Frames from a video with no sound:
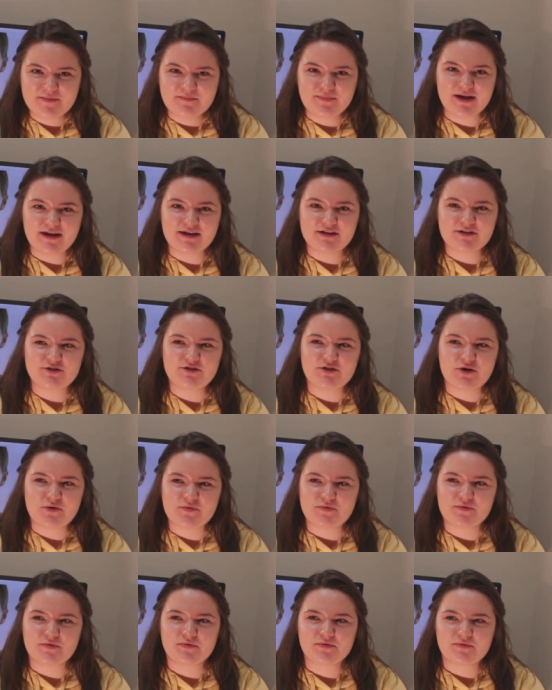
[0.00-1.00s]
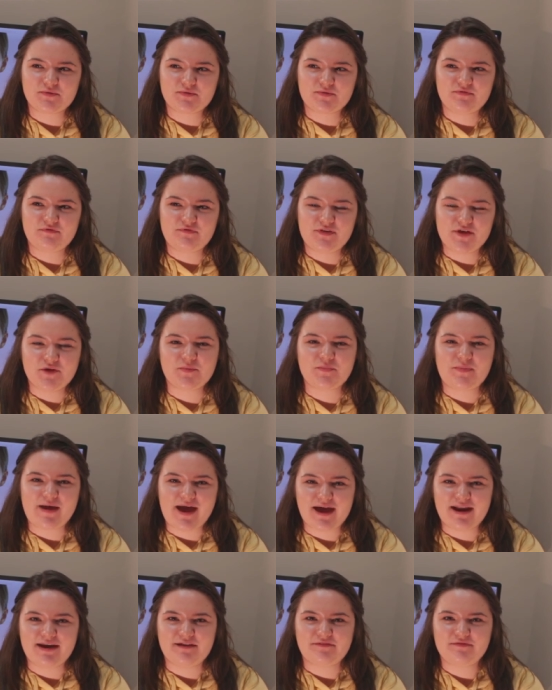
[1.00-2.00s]
but don't feel
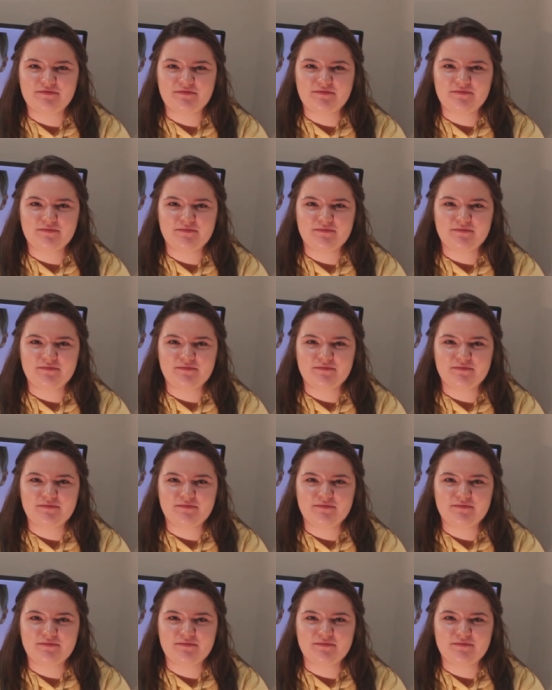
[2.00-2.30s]
bad if